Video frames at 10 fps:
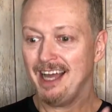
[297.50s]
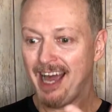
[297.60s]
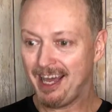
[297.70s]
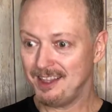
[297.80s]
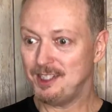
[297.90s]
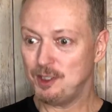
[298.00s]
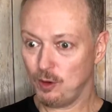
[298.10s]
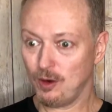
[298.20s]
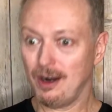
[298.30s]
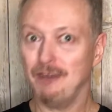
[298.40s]
at the
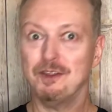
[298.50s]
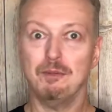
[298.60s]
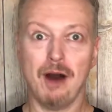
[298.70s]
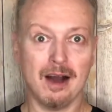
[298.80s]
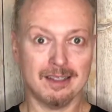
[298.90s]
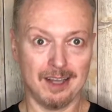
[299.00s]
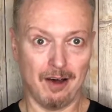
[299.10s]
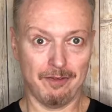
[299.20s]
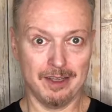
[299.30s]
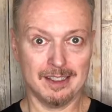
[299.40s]
door of the box
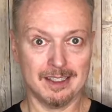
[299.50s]
office.